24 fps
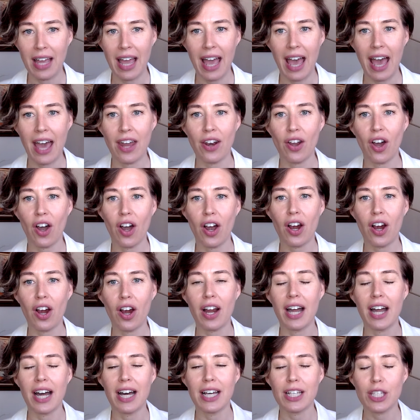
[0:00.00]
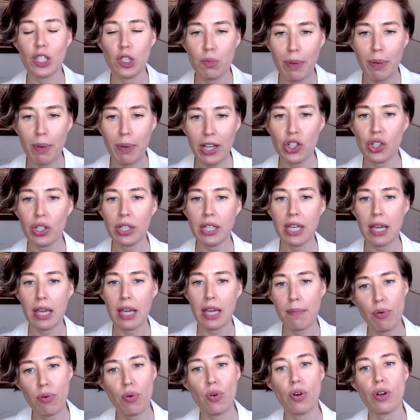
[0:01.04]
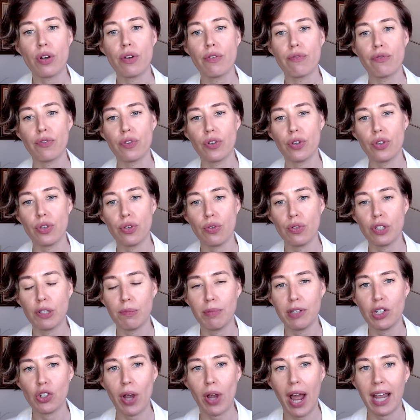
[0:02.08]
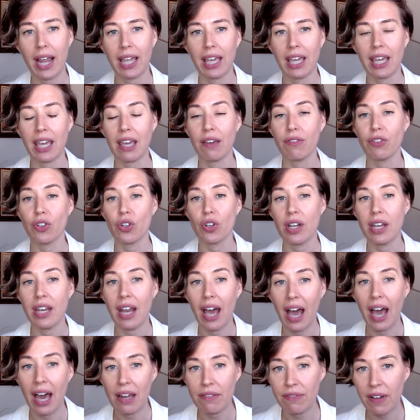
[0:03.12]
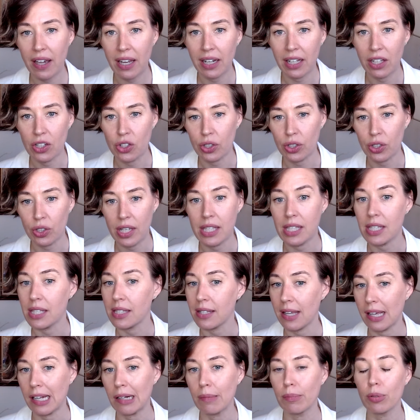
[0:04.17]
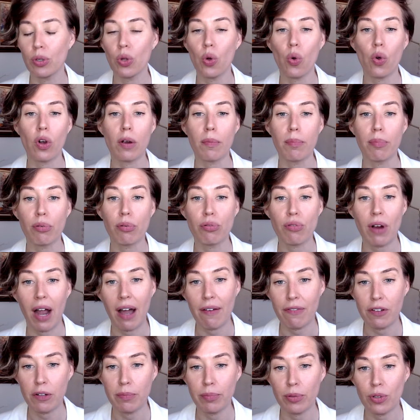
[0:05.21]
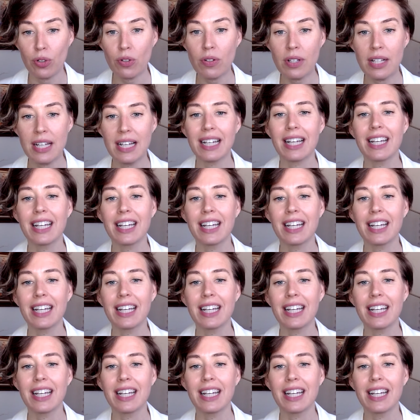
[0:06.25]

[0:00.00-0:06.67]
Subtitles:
and are especially important for you to be tracking if you're not financially sustainable or profitable